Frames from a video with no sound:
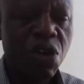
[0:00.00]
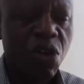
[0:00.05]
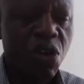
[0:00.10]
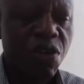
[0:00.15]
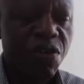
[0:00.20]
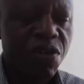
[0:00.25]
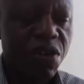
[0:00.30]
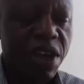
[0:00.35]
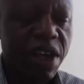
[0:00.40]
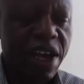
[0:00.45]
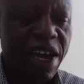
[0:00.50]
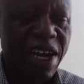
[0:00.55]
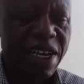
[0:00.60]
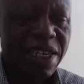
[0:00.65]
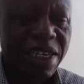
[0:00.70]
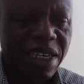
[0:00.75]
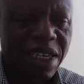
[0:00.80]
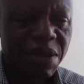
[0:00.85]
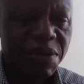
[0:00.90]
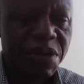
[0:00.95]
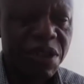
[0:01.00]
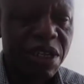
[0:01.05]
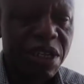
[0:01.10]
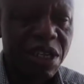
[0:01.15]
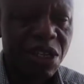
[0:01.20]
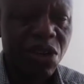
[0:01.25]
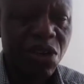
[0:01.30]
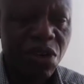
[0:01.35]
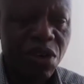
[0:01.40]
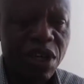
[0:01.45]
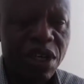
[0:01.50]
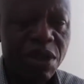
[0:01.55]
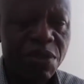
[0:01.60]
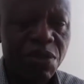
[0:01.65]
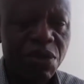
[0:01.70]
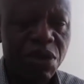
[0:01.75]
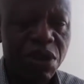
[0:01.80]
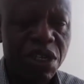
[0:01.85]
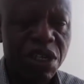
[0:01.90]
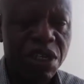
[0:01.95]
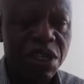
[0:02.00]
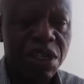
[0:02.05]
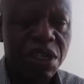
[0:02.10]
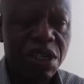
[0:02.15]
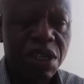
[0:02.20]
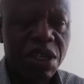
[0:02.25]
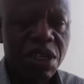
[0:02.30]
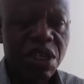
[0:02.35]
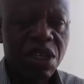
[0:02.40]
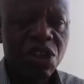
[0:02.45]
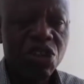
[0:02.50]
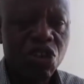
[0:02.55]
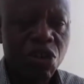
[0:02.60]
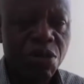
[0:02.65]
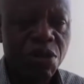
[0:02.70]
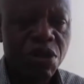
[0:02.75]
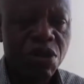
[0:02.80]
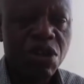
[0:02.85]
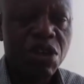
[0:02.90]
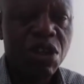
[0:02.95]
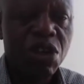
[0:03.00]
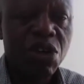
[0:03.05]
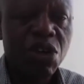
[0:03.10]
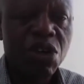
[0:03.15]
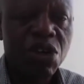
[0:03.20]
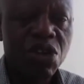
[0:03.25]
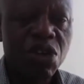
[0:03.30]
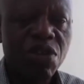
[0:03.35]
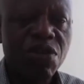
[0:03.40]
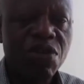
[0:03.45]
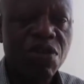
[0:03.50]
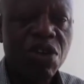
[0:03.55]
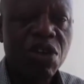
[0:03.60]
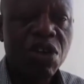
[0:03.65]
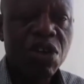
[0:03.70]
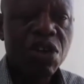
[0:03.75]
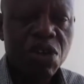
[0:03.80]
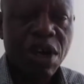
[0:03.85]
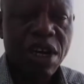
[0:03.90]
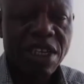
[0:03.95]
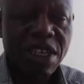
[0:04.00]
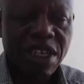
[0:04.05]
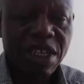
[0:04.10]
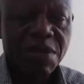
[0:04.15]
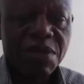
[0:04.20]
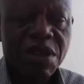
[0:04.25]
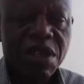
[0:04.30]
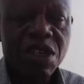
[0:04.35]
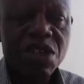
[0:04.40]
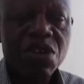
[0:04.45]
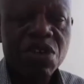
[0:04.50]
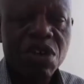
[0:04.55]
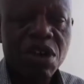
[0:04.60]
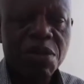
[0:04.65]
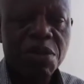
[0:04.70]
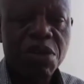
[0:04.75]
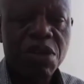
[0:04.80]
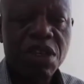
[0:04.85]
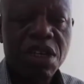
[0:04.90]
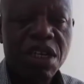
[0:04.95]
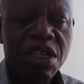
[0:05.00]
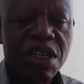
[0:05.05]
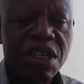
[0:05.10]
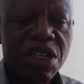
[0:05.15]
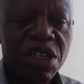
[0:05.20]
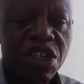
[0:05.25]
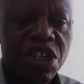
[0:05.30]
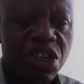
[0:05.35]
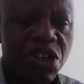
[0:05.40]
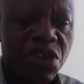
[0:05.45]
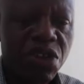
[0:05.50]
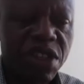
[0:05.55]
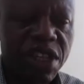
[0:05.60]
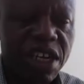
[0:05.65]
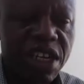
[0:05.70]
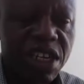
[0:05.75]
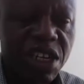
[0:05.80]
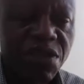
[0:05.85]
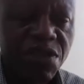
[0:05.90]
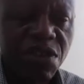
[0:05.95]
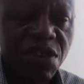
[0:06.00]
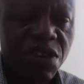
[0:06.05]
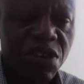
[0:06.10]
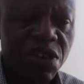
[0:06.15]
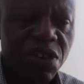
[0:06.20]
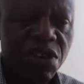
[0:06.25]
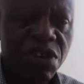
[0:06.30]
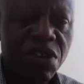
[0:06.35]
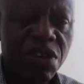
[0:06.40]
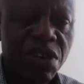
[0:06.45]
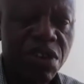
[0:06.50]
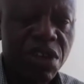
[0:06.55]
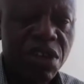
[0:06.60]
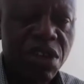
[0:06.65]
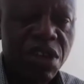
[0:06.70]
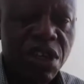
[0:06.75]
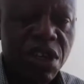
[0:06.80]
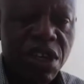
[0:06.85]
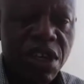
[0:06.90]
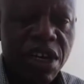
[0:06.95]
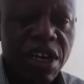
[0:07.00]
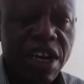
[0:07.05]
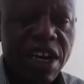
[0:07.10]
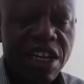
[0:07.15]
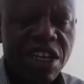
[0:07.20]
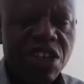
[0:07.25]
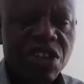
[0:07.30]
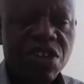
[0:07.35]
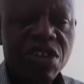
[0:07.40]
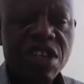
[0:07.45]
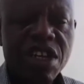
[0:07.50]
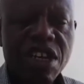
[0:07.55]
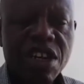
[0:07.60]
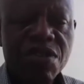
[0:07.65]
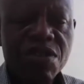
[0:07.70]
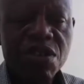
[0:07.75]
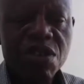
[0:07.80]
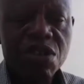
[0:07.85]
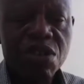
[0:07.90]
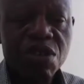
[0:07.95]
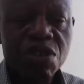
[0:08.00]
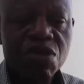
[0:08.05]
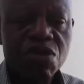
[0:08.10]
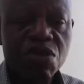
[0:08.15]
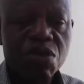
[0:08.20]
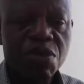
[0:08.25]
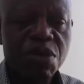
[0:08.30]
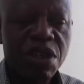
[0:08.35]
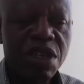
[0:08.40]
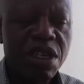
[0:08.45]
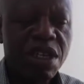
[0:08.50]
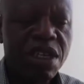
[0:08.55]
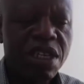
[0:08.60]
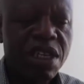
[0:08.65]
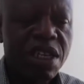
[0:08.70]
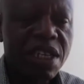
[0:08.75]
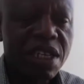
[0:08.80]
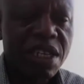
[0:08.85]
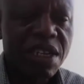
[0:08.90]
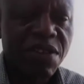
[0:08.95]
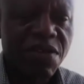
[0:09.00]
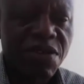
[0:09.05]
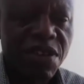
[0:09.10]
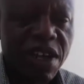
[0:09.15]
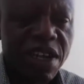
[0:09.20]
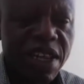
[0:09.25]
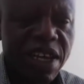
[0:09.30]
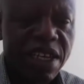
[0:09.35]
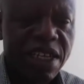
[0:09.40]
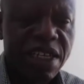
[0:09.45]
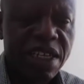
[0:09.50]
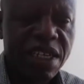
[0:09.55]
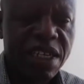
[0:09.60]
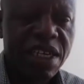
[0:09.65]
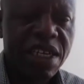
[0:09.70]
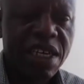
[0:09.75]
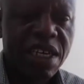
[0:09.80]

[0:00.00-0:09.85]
of accepting this current project. The opportunity cost of accepting this current project is the alternative foregone. And this alternative foregone could be the fact that